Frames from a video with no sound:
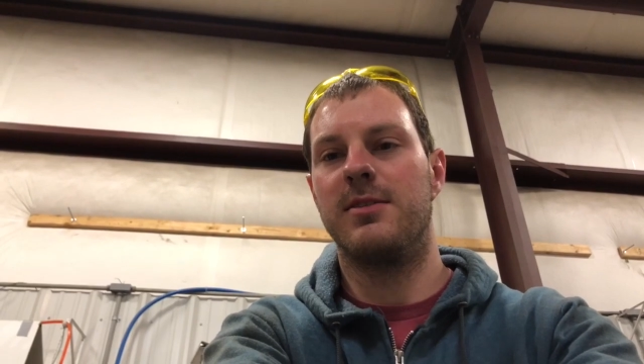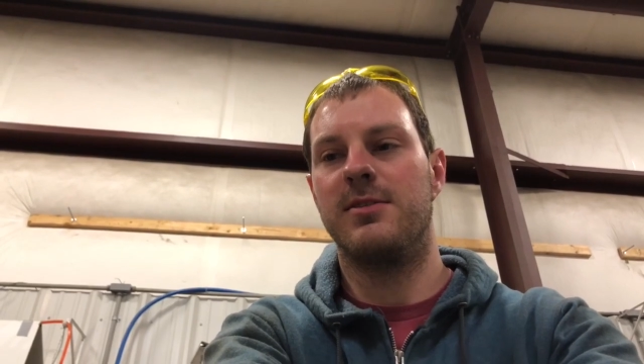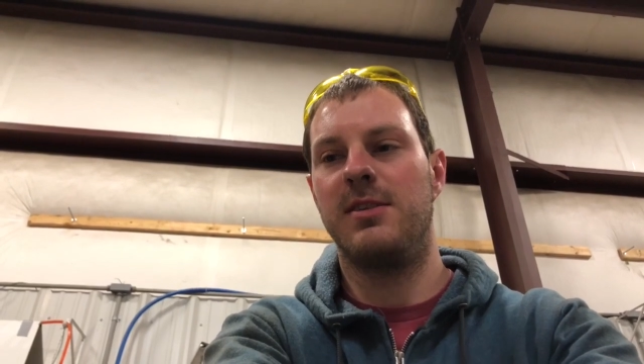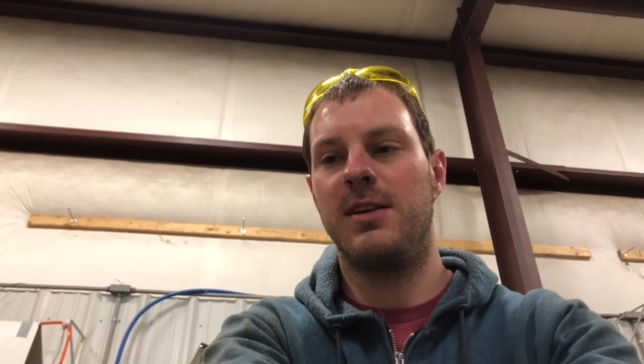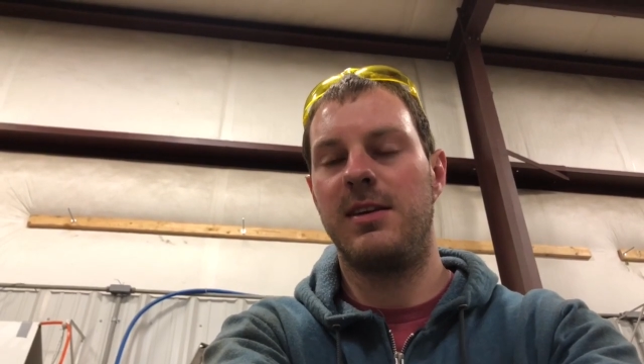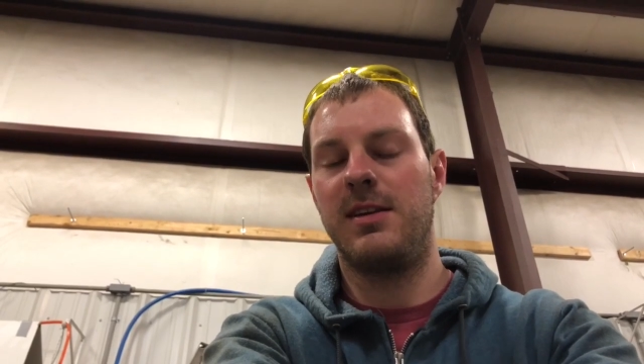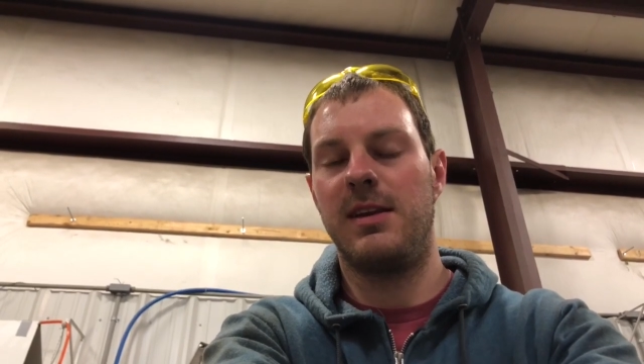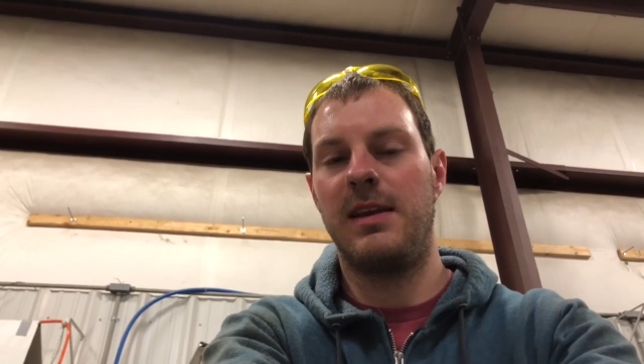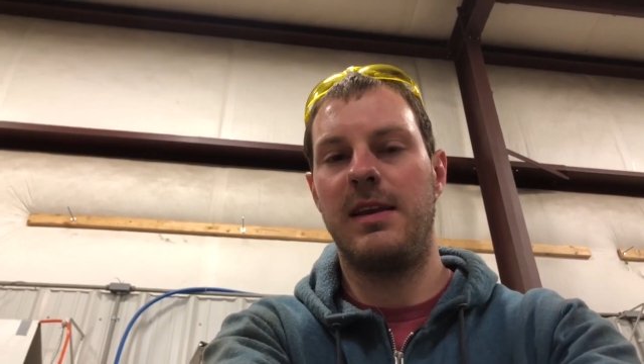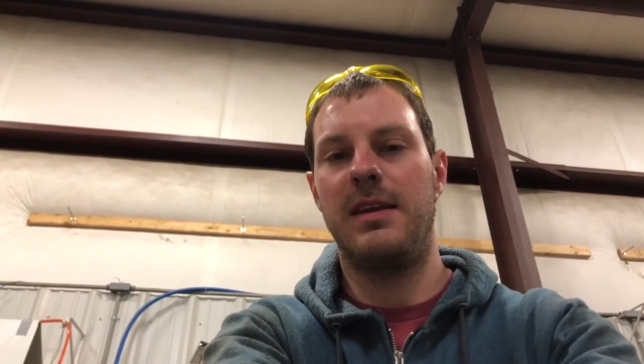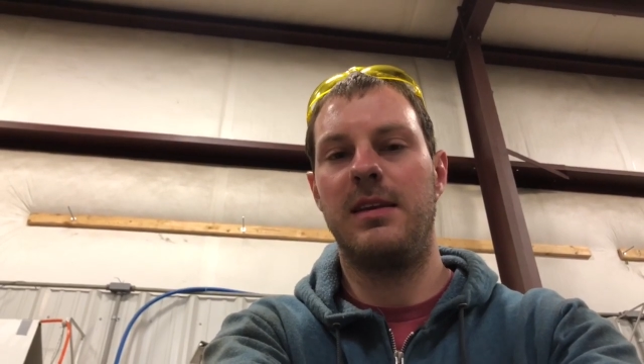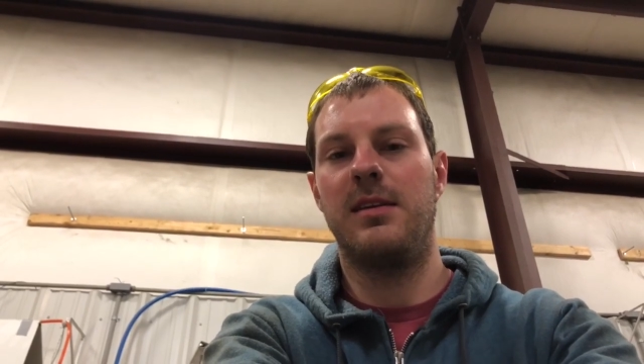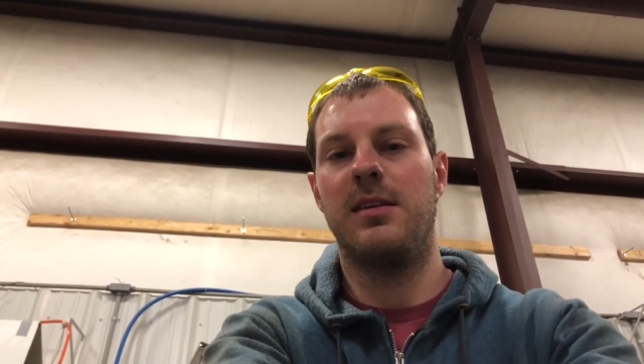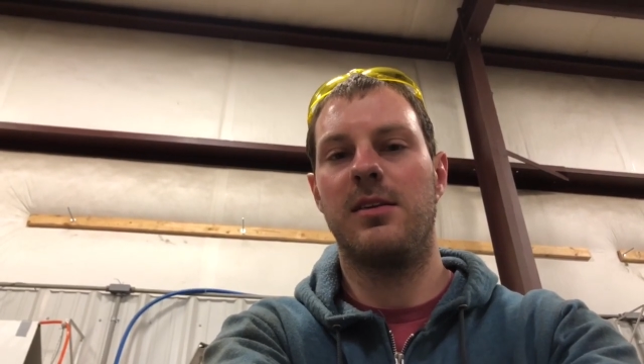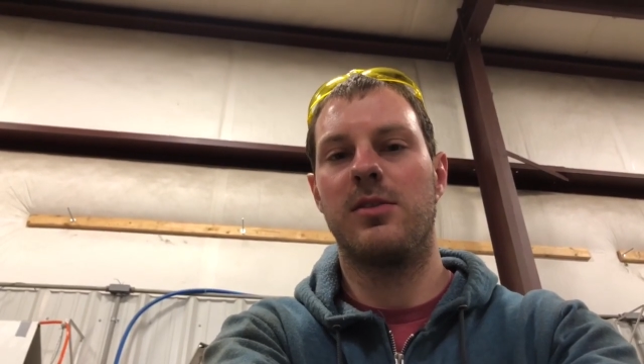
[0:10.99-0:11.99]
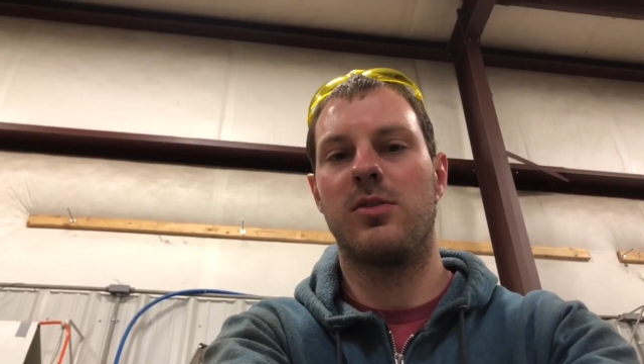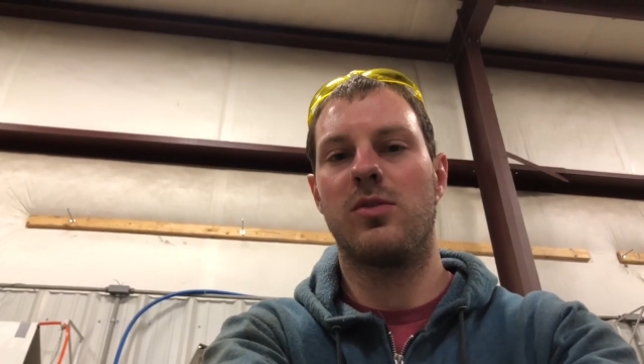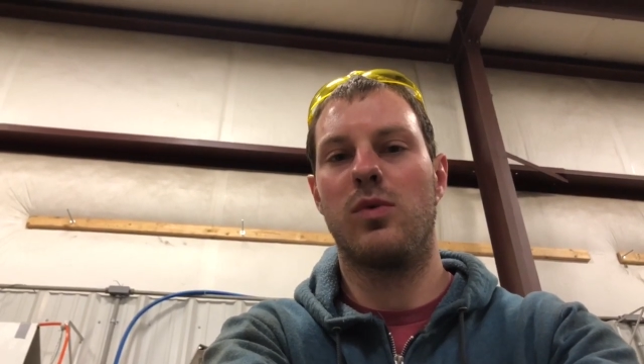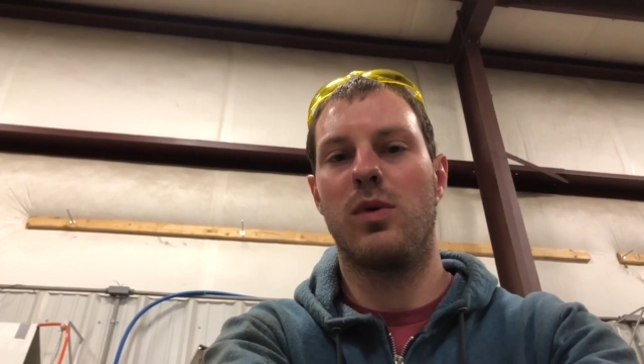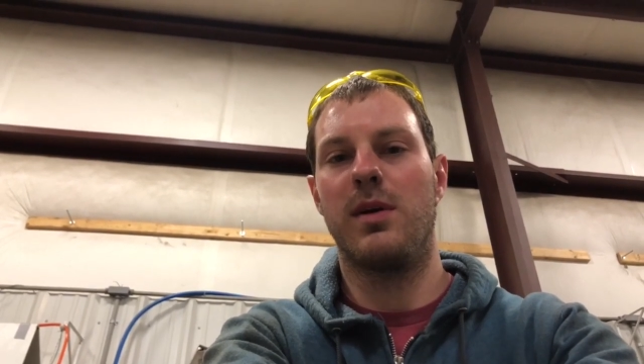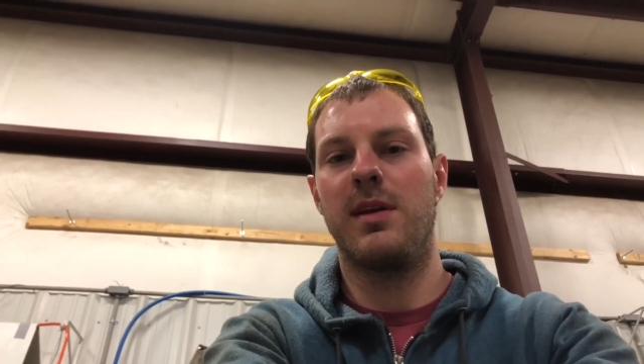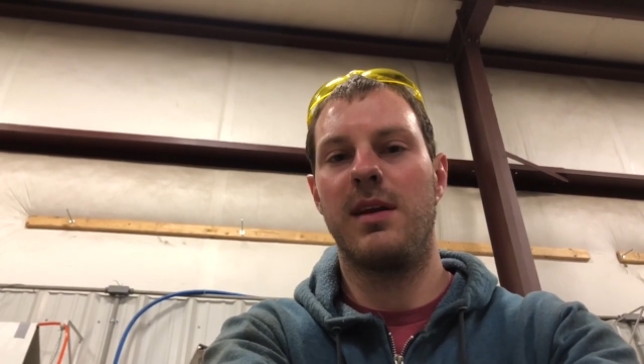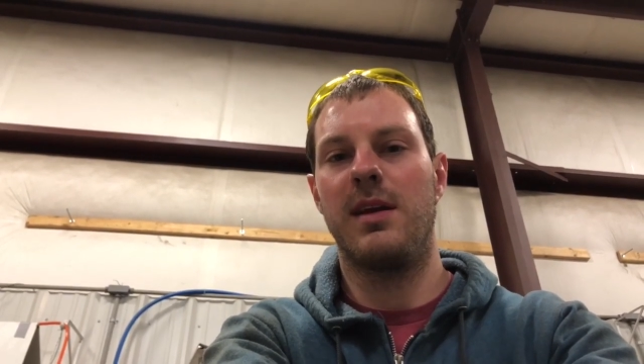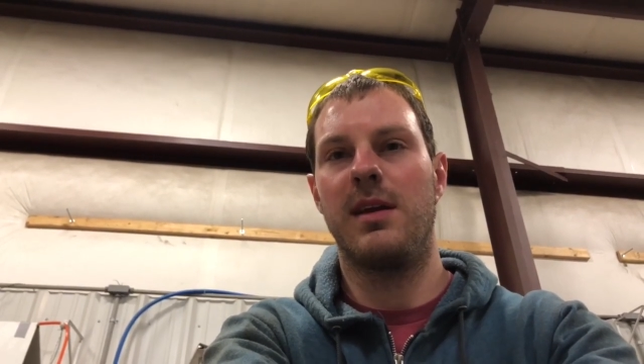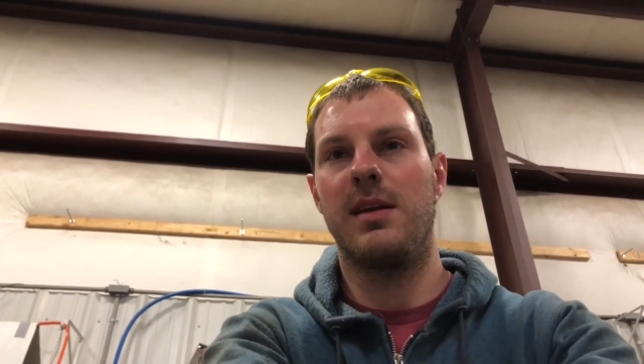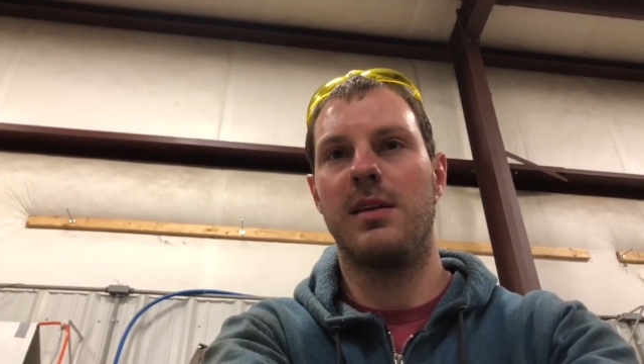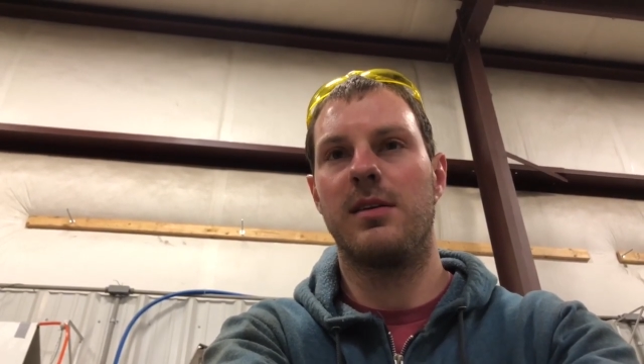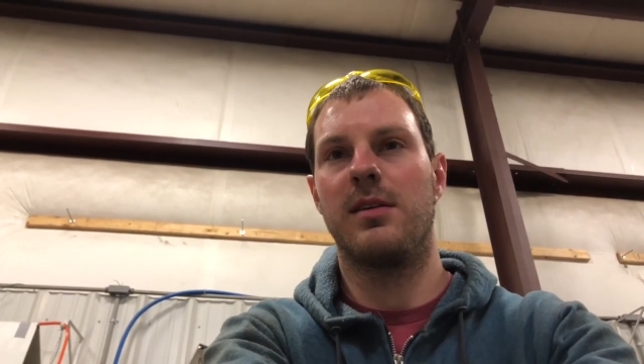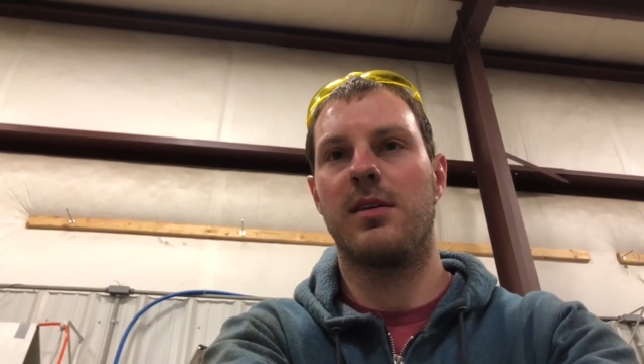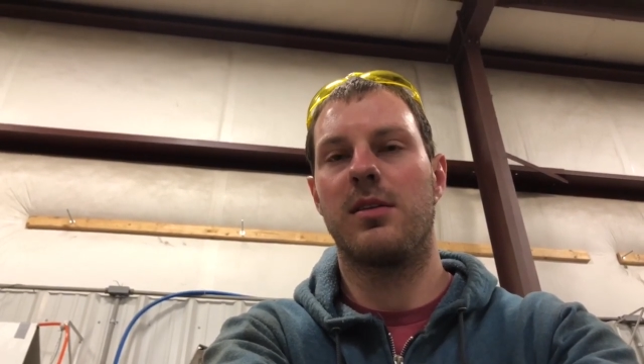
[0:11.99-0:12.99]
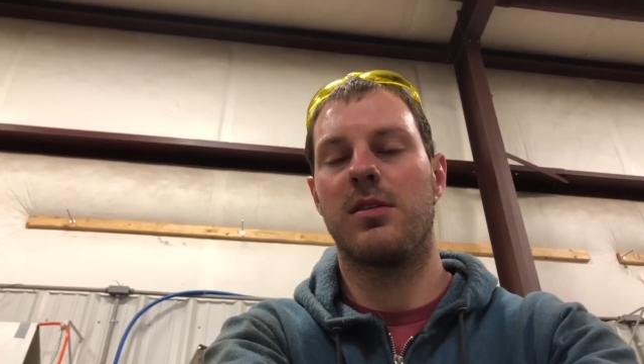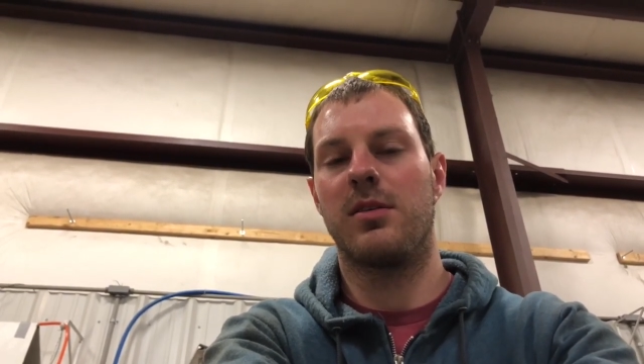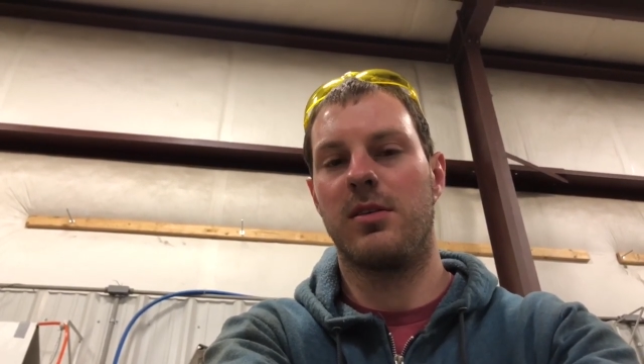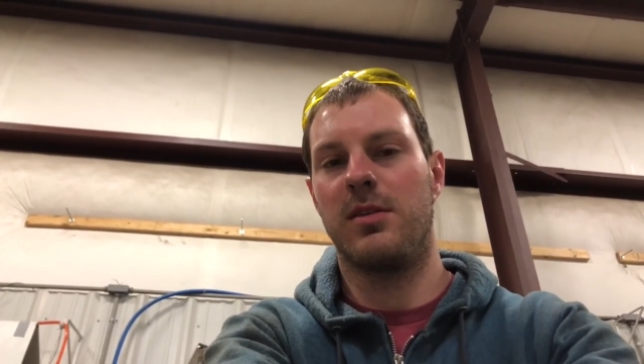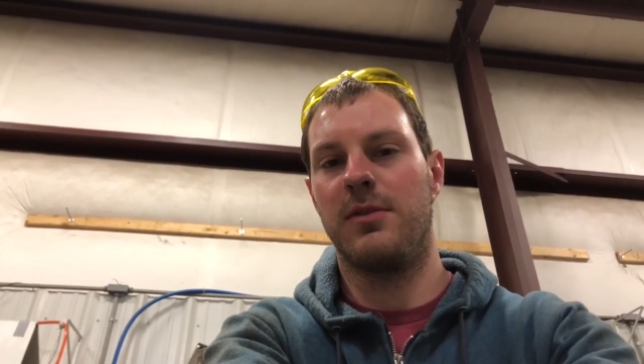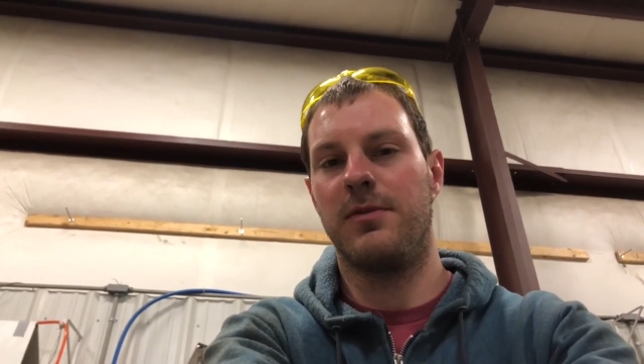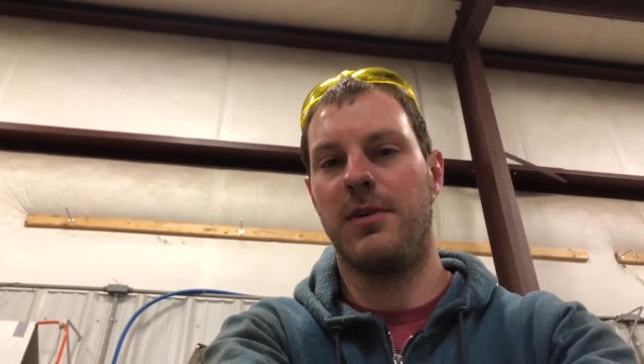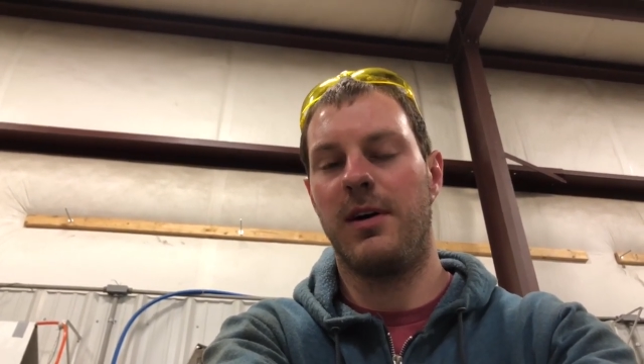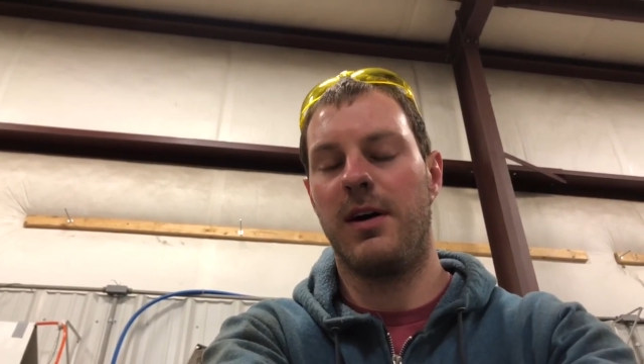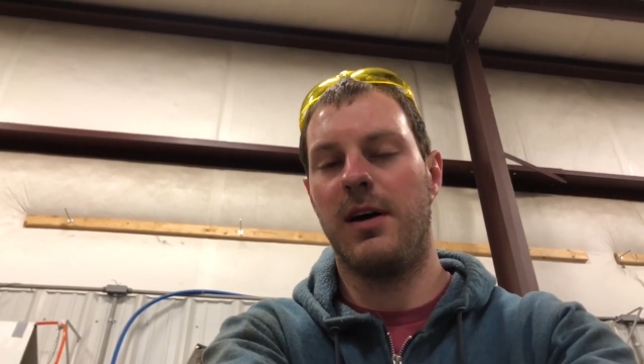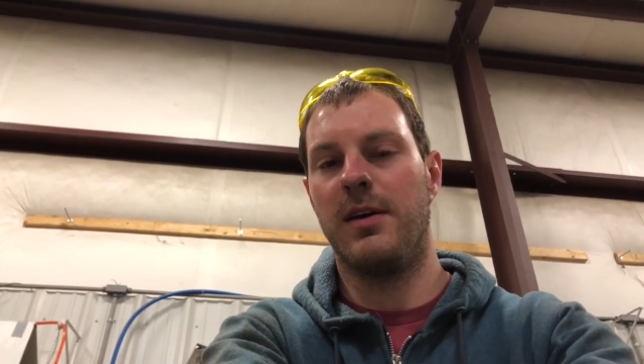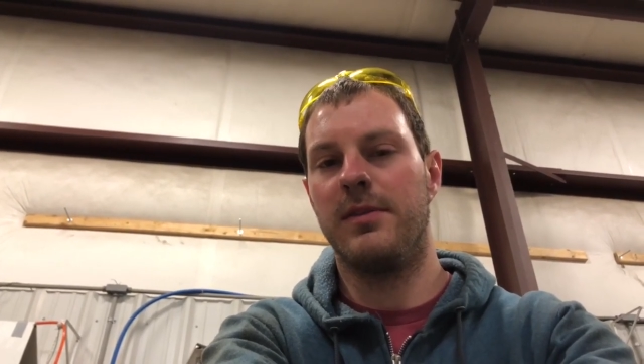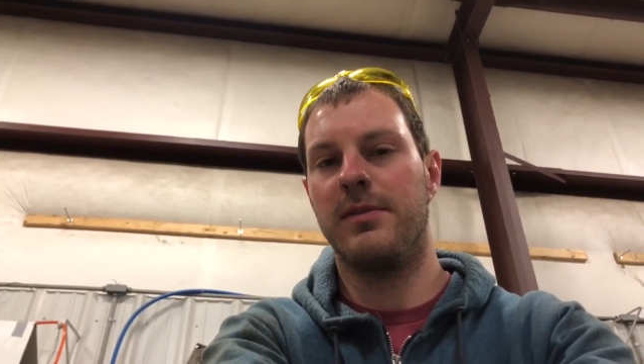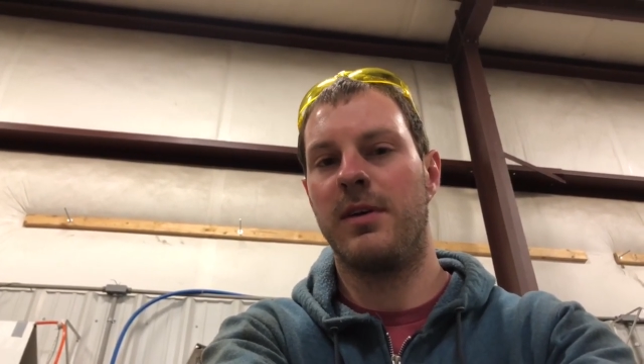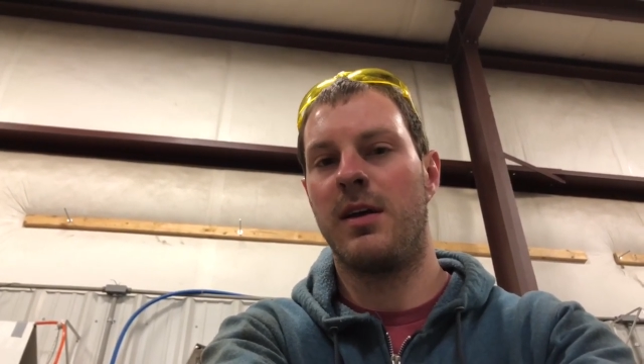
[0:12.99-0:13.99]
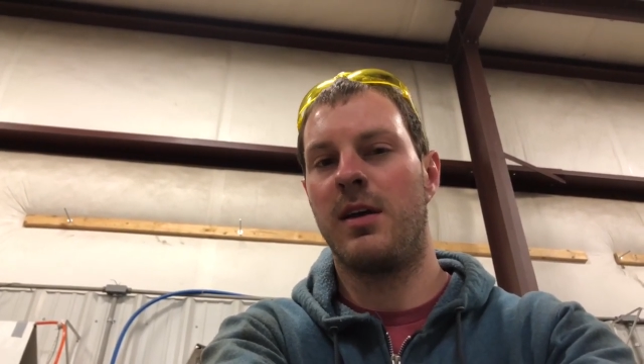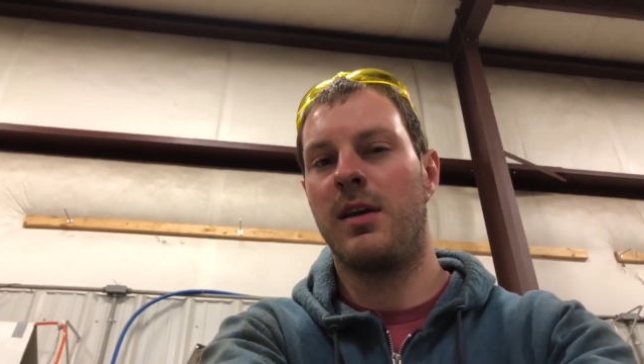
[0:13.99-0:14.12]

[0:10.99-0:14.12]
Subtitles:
GT2835.